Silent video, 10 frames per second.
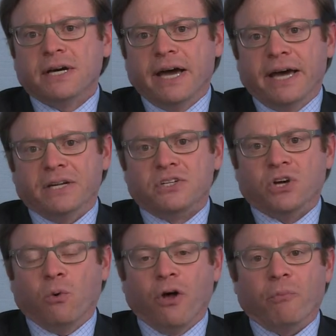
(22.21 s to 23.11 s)
And
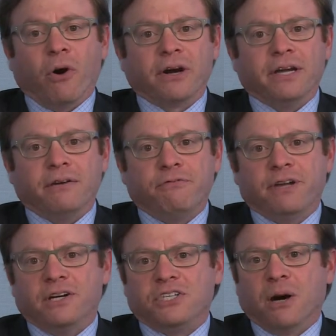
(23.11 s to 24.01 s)
so while the market
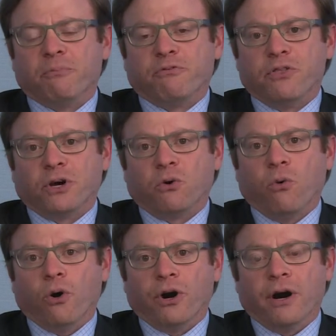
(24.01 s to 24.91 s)
finished up for the
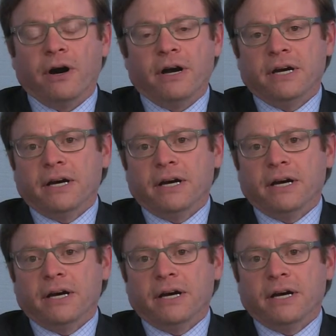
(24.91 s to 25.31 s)
quarter,